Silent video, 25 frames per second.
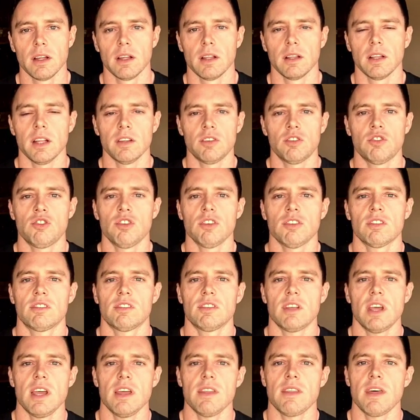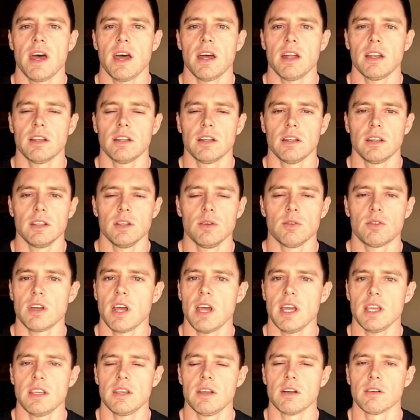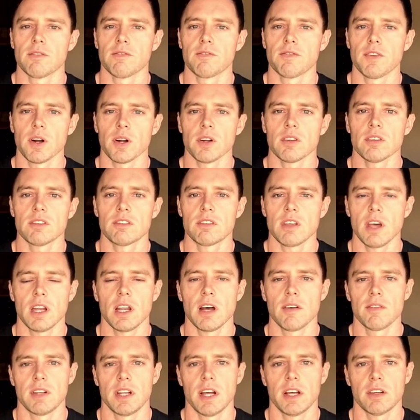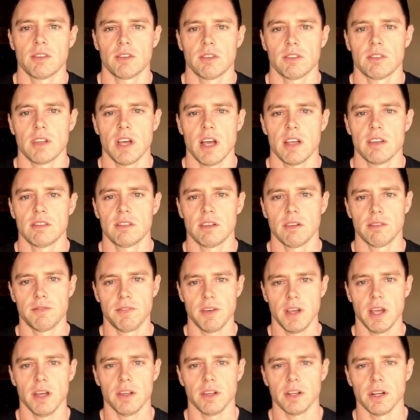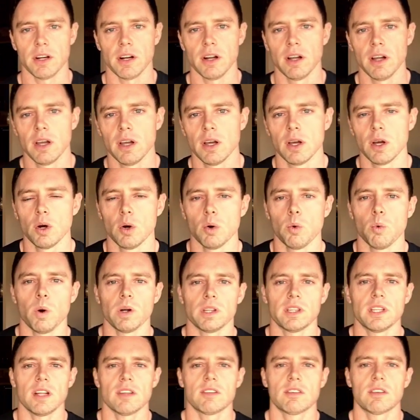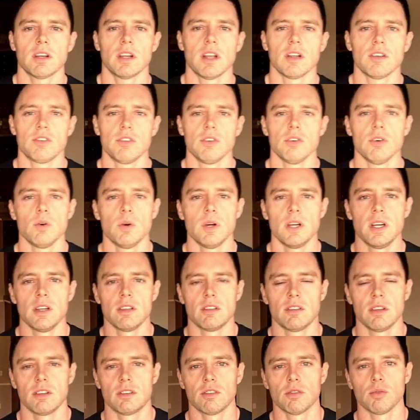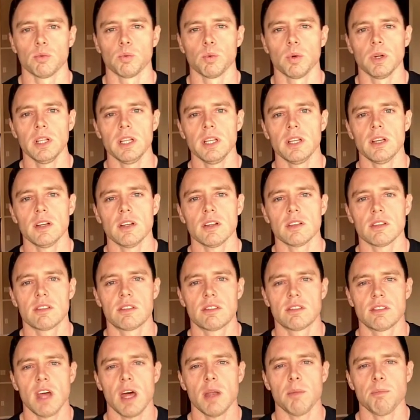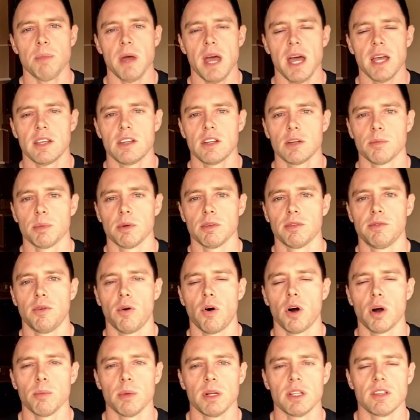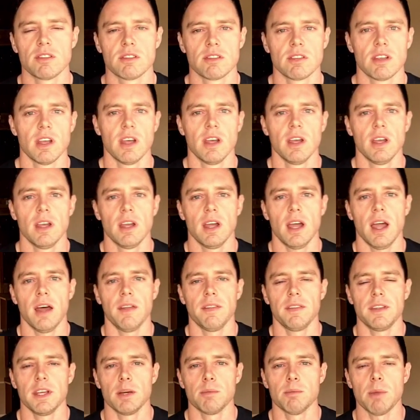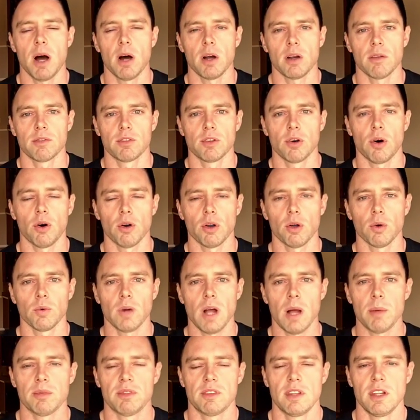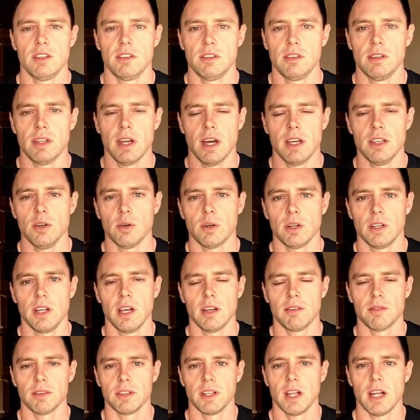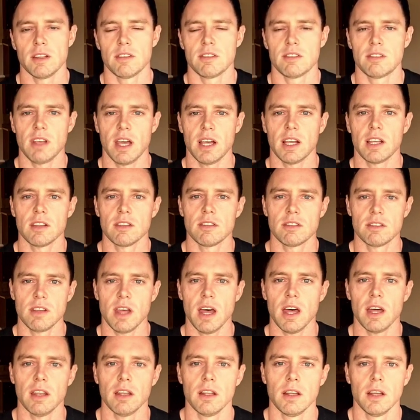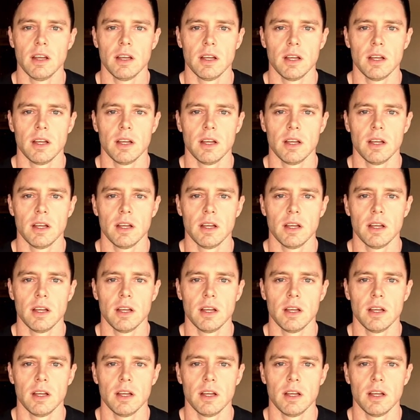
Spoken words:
Let's just say that you take your first set of an exercise to failure. What that's going to do is it's really going to set back your performance and the amount of total reps that you can hit for that second set.